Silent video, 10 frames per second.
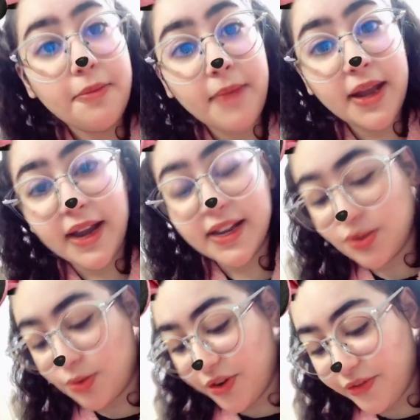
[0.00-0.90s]
My
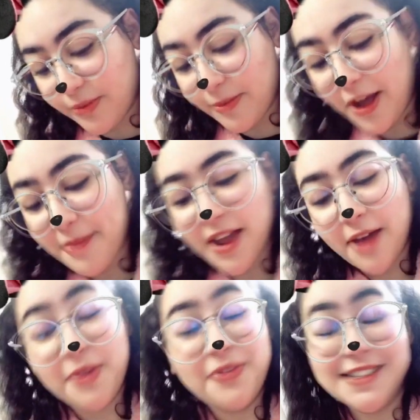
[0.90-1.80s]
next order from Ami
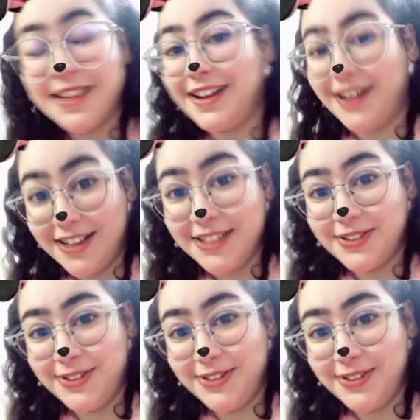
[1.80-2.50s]
Ami was also